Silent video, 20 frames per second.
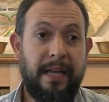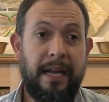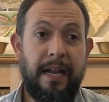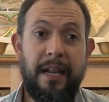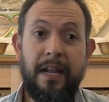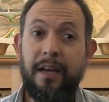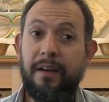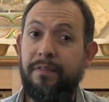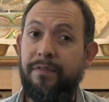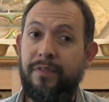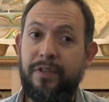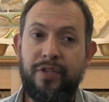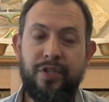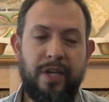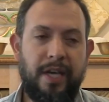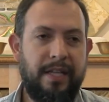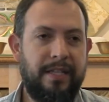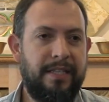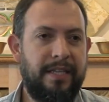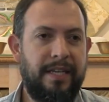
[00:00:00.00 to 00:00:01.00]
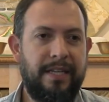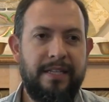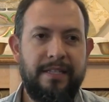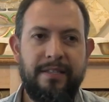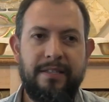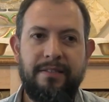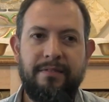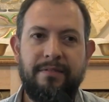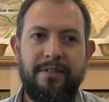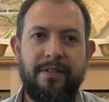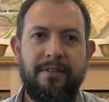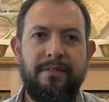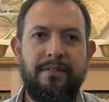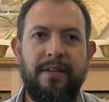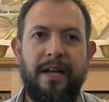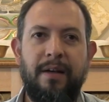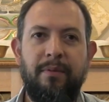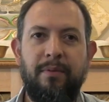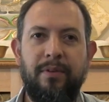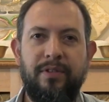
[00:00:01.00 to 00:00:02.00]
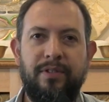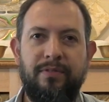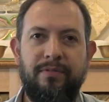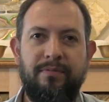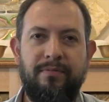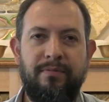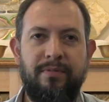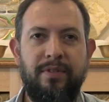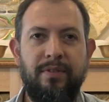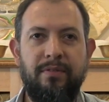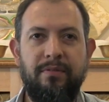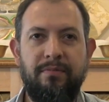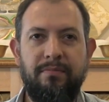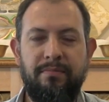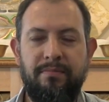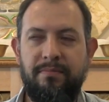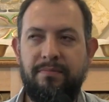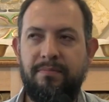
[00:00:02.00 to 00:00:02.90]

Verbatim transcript: I love the chanting. No, I will do.